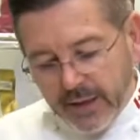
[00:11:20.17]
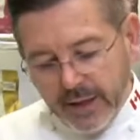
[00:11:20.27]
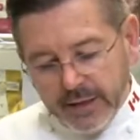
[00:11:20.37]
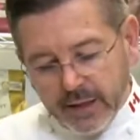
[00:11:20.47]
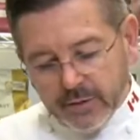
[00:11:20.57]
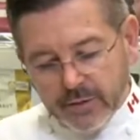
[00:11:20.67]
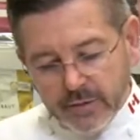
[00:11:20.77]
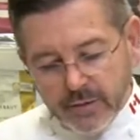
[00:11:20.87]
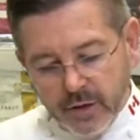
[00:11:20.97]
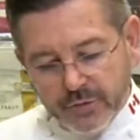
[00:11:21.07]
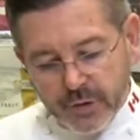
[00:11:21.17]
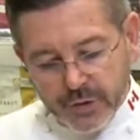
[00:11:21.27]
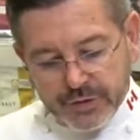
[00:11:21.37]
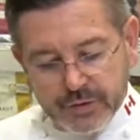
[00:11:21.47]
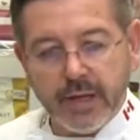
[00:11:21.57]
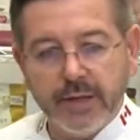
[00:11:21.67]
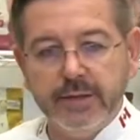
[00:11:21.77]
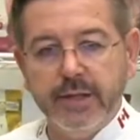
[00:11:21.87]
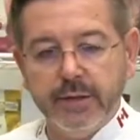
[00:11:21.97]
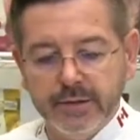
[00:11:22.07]
And then, of course, as
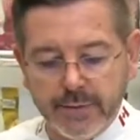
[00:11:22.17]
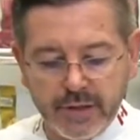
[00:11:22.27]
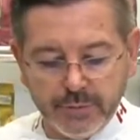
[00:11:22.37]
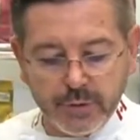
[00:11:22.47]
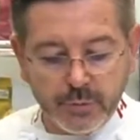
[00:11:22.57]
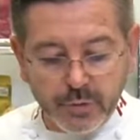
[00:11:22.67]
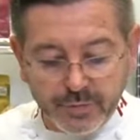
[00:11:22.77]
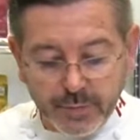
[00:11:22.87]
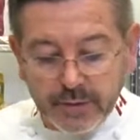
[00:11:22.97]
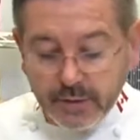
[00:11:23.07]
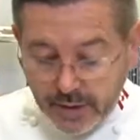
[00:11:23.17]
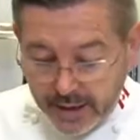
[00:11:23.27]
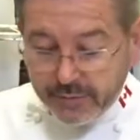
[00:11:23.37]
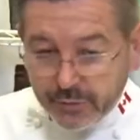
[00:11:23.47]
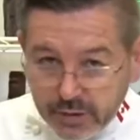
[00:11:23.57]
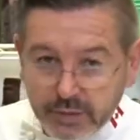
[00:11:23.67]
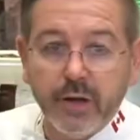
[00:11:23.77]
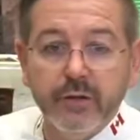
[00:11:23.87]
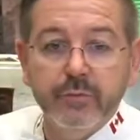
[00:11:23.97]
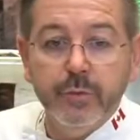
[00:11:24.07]
I said, time, temperature, movement, I have to give a
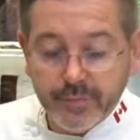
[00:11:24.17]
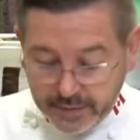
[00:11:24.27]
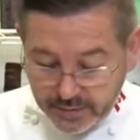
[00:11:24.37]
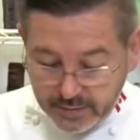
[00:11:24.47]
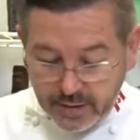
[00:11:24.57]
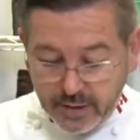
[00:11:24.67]
lot of movement.